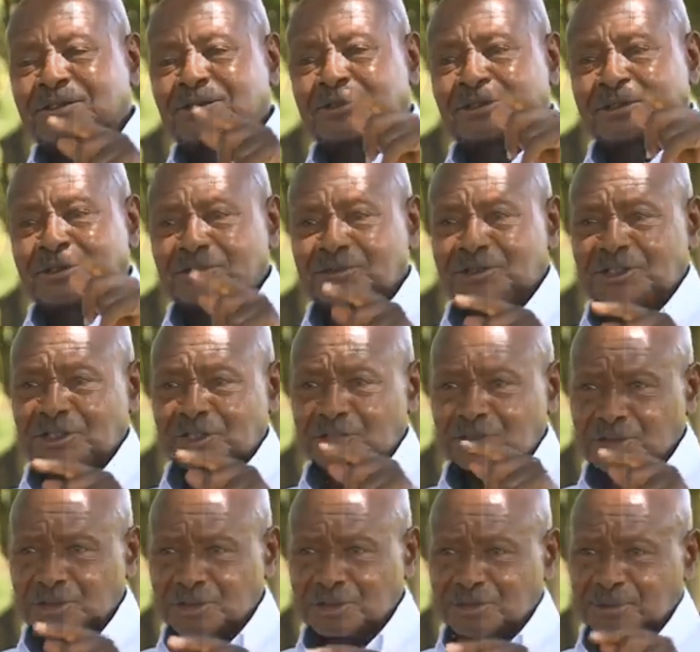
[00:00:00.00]
solve the
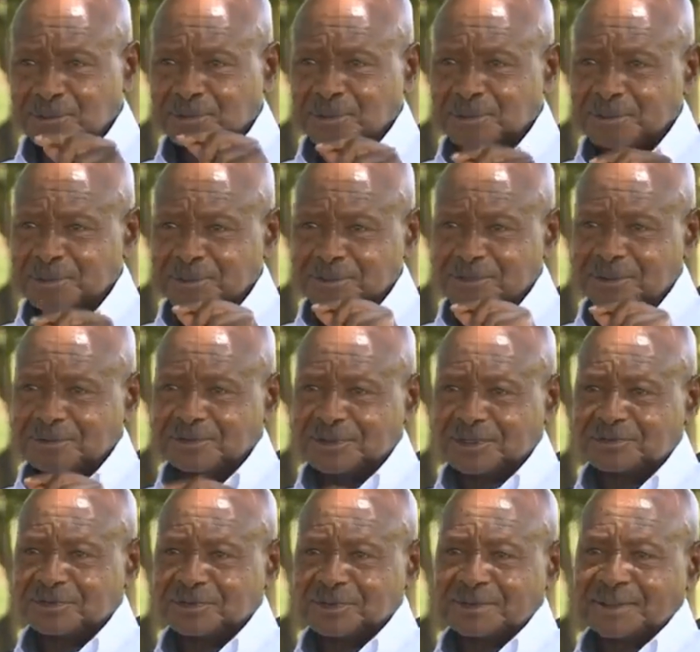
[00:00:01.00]
historical problems of
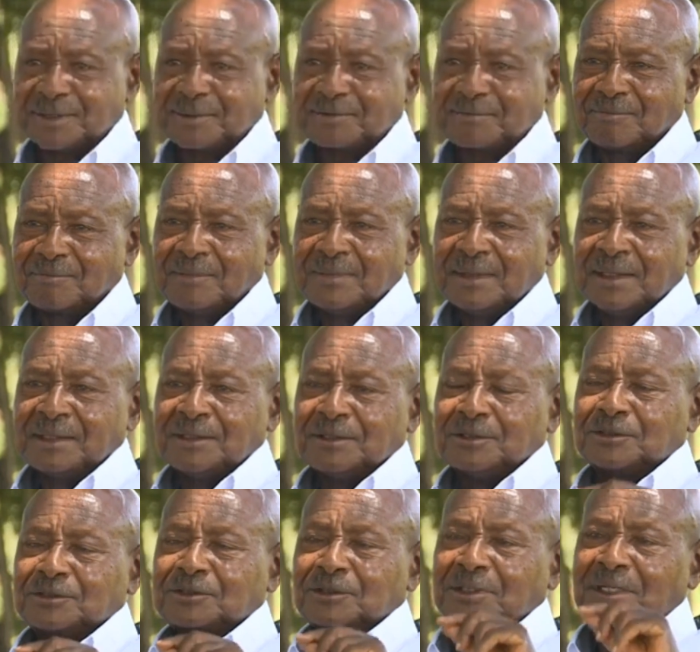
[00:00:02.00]
Africa.
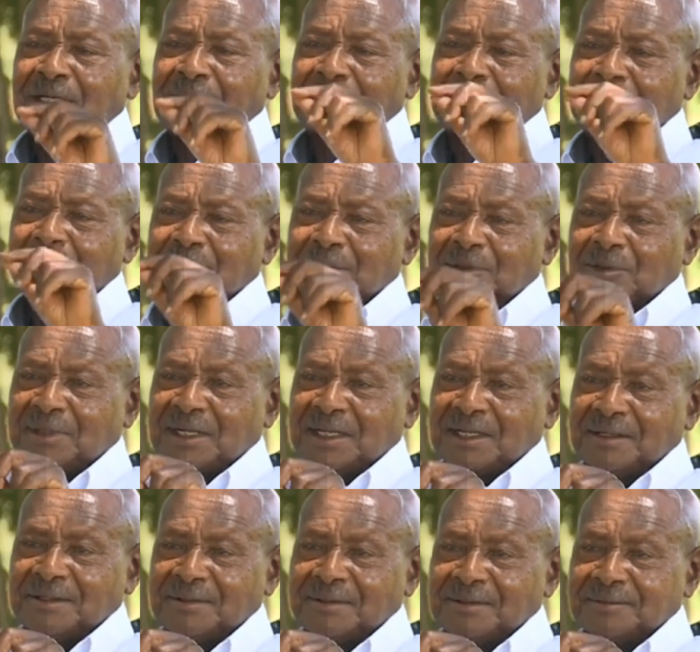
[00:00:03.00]
So now Bobby
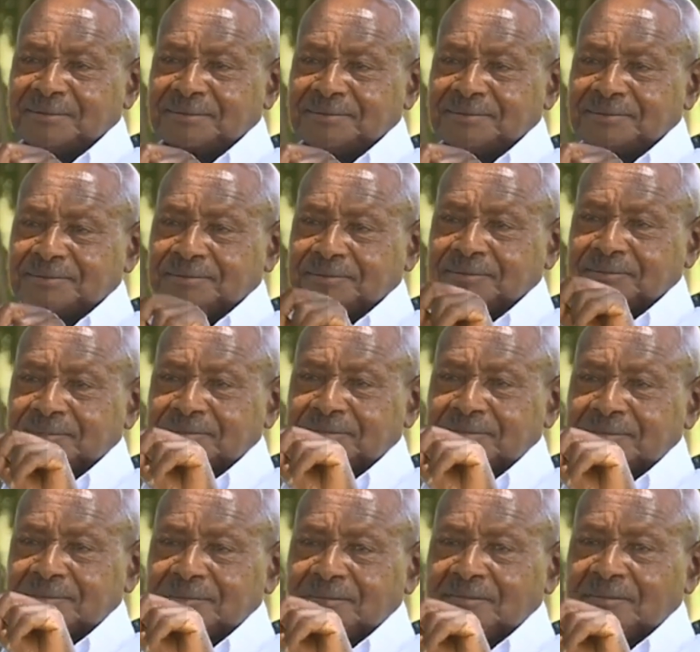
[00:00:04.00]
Wine,
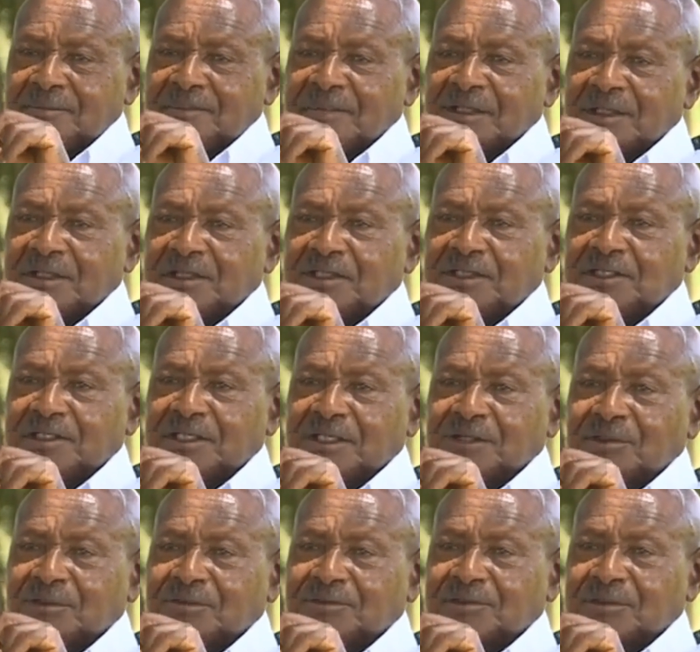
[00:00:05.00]

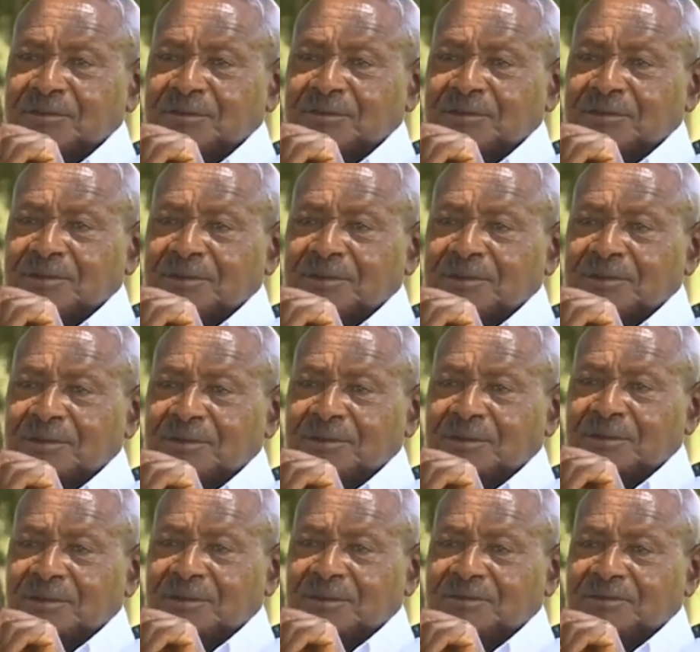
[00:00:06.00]
instead of
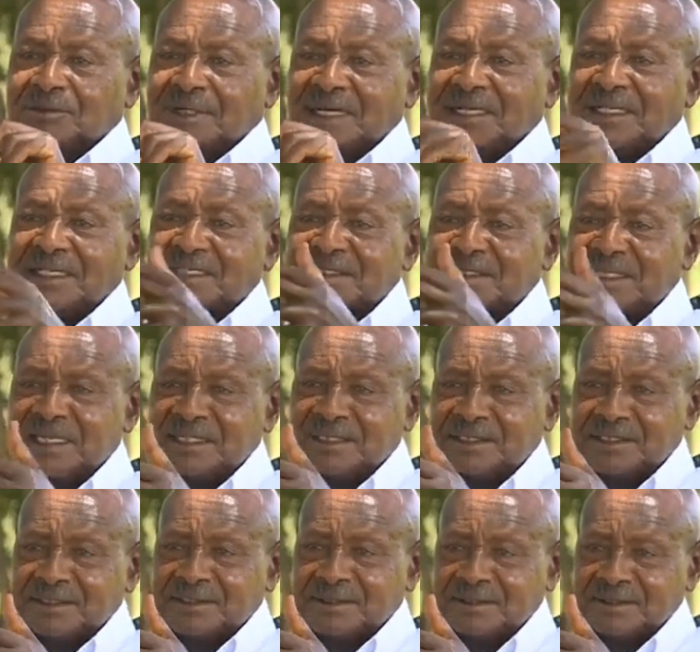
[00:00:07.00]

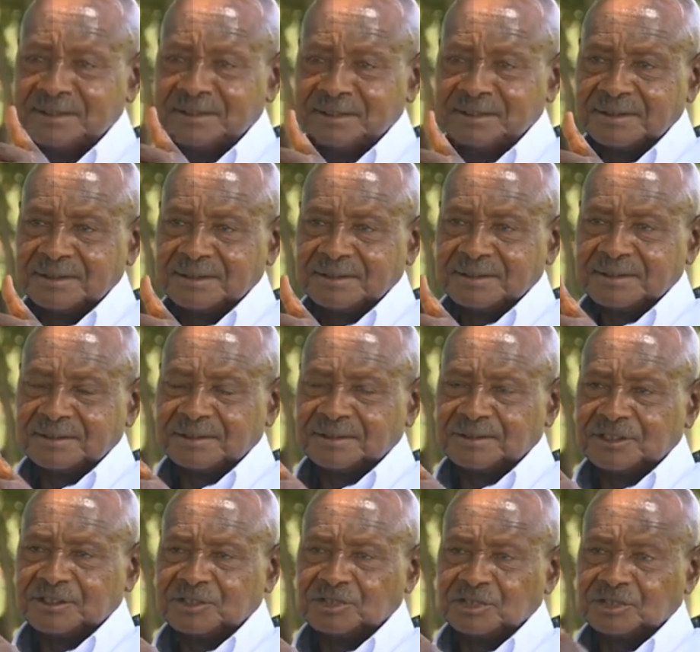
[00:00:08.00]
understanding
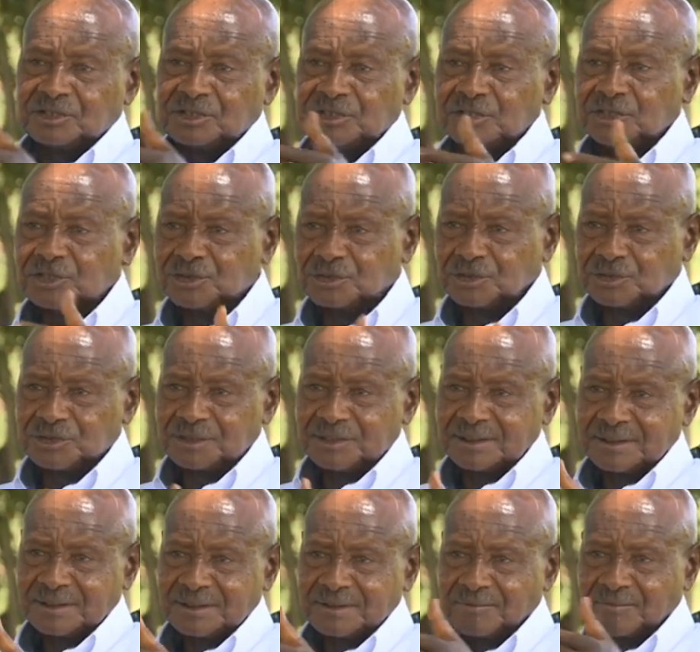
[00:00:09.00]
the social
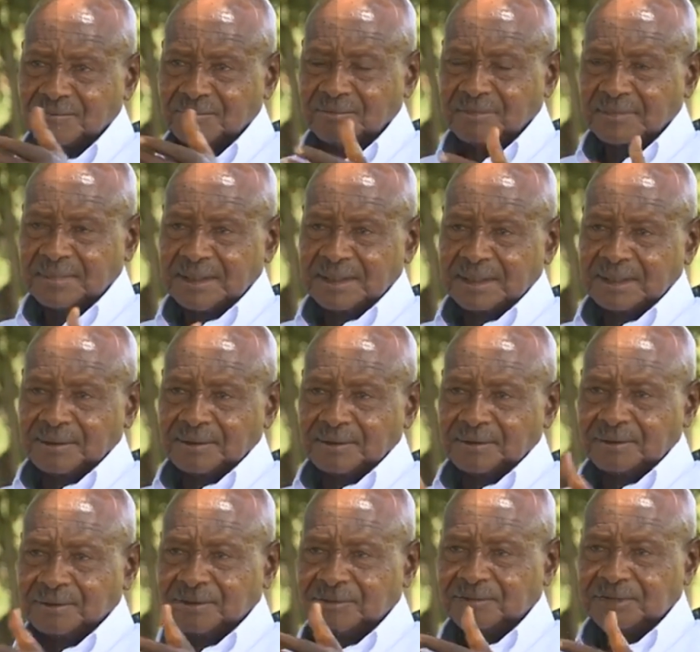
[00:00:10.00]
issues
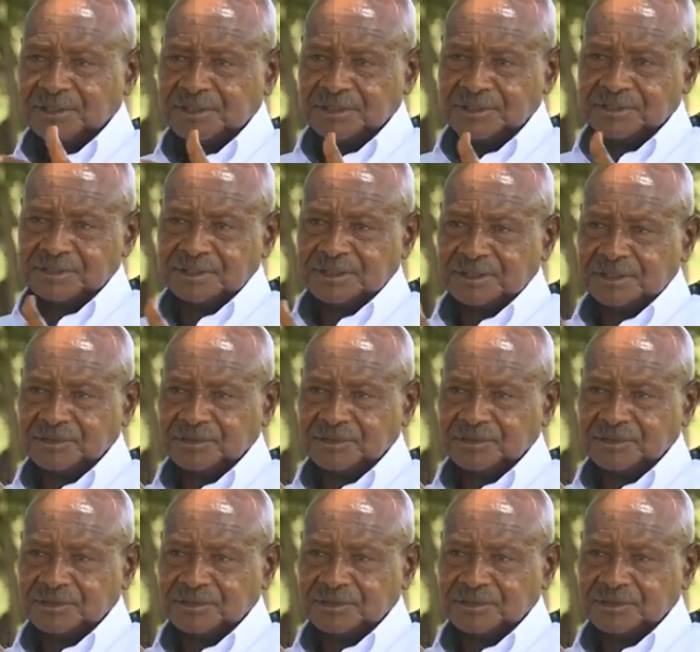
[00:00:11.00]
of his